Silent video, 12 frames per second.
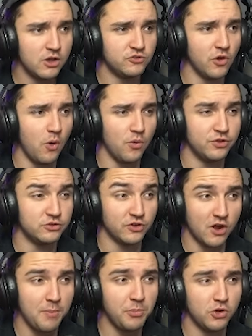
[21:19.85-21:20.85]
So there's
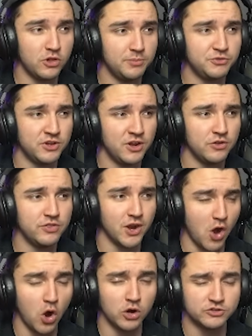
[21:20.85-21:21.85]
a couple clips in here
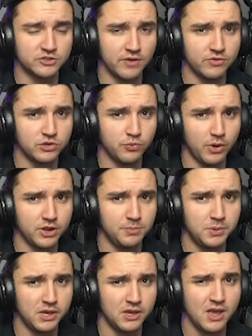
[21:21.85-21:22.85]
that are
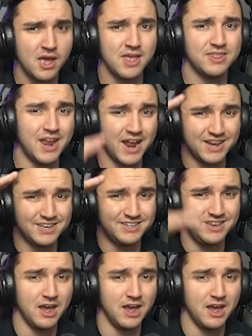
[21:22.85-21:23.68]
720p that I